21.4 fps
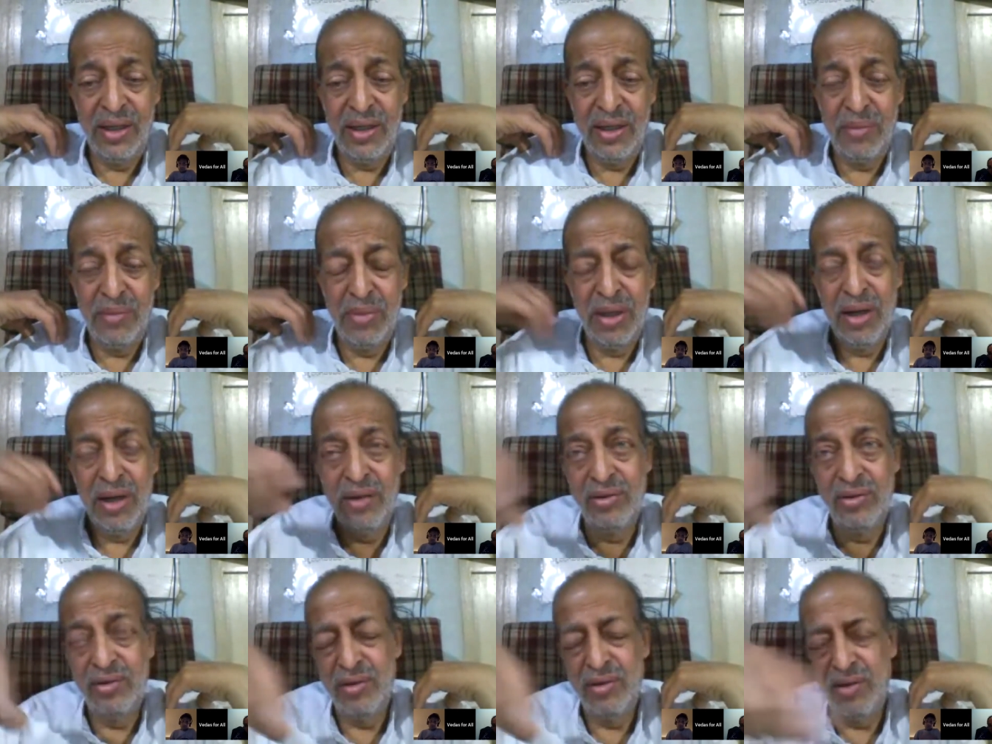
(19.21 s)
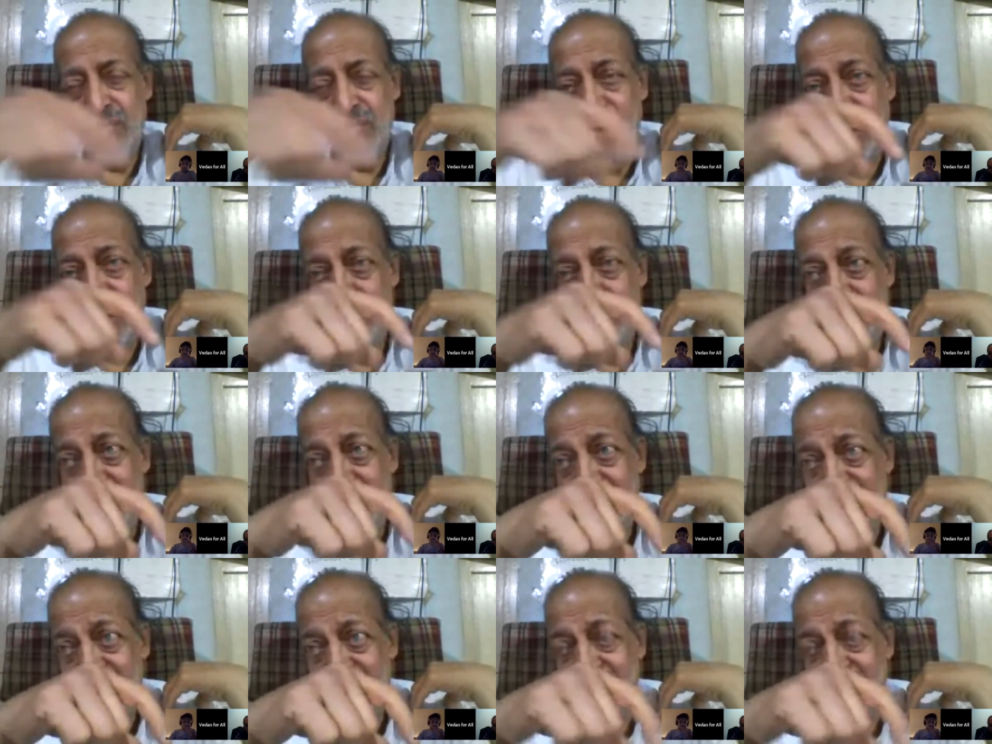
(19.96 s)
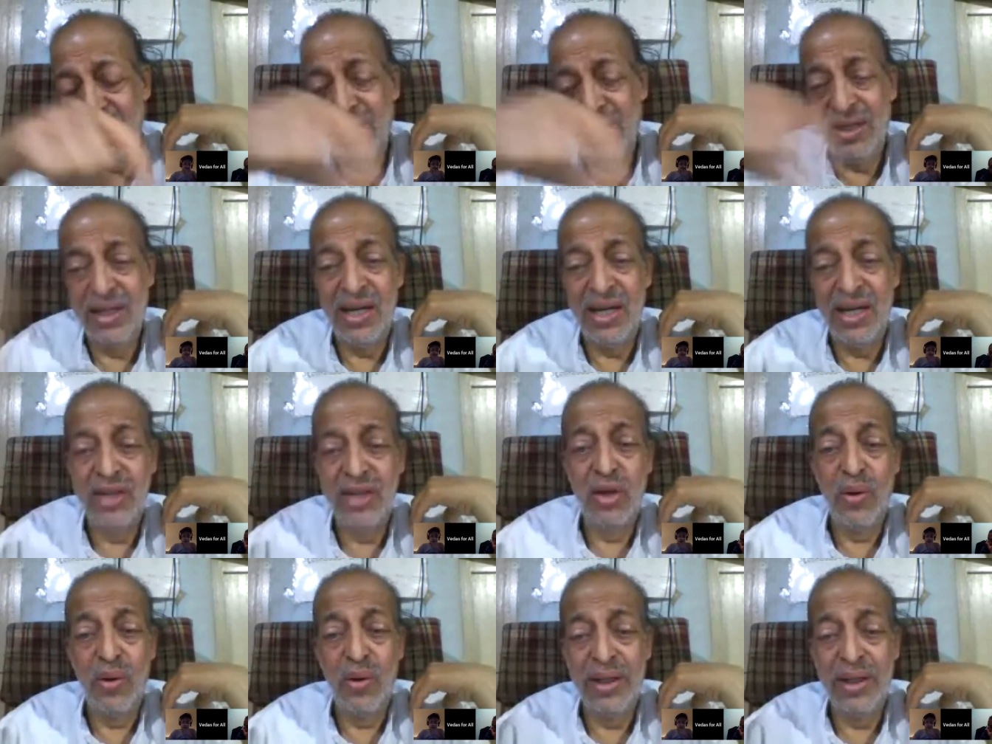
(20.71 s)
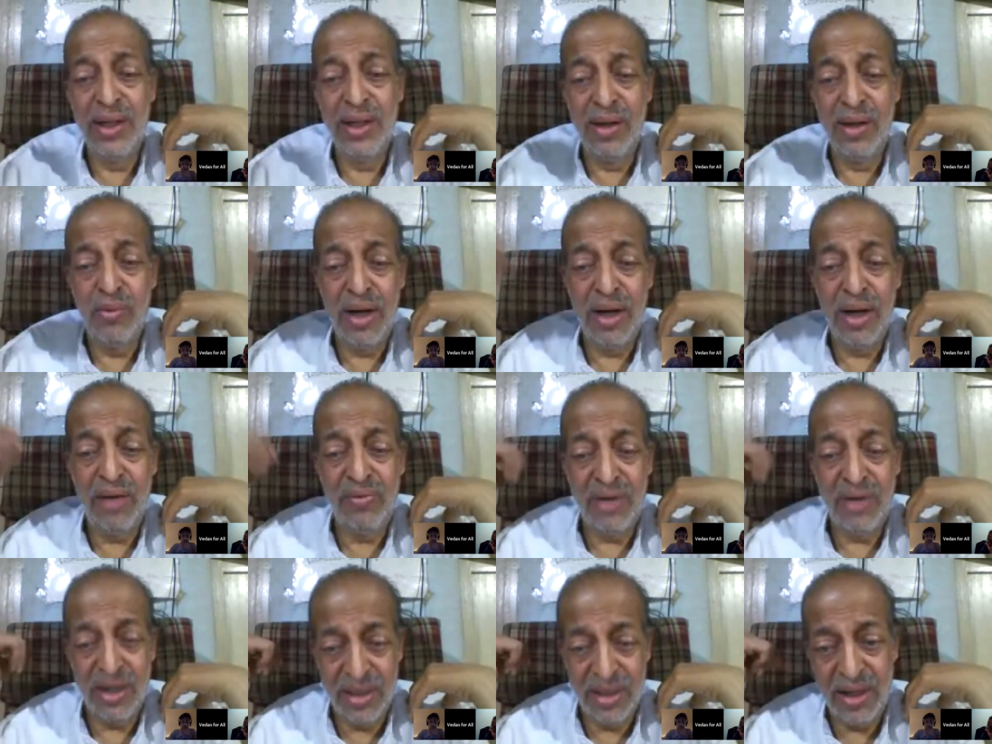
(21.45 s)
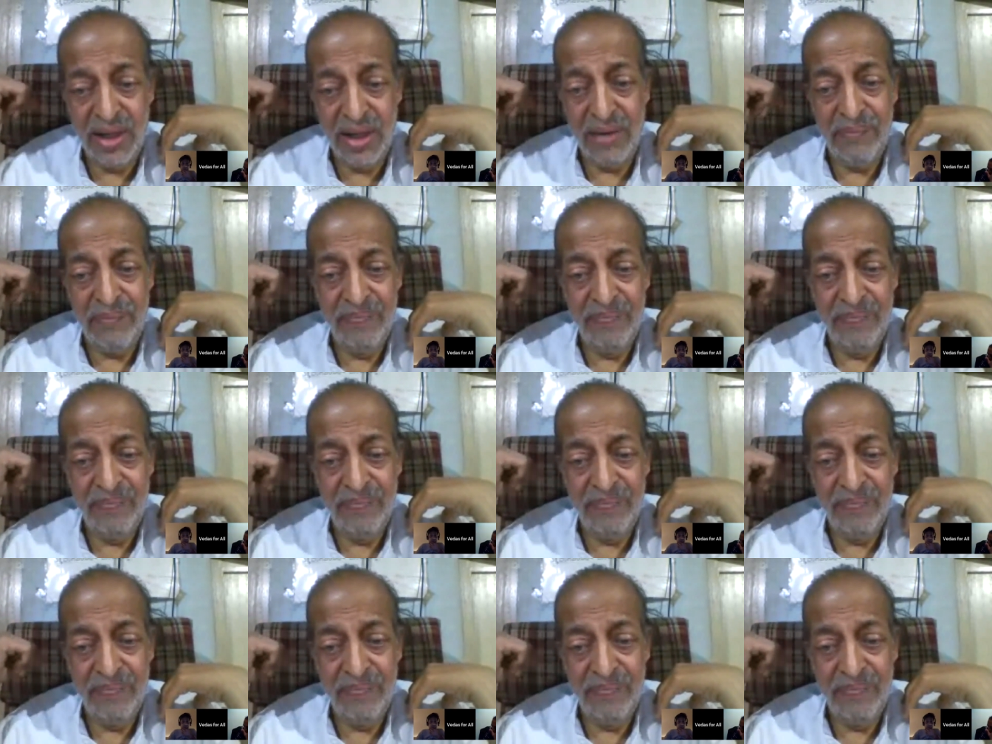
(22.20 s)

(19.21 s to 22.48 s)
because we have been seeing the Yajurveda one after another.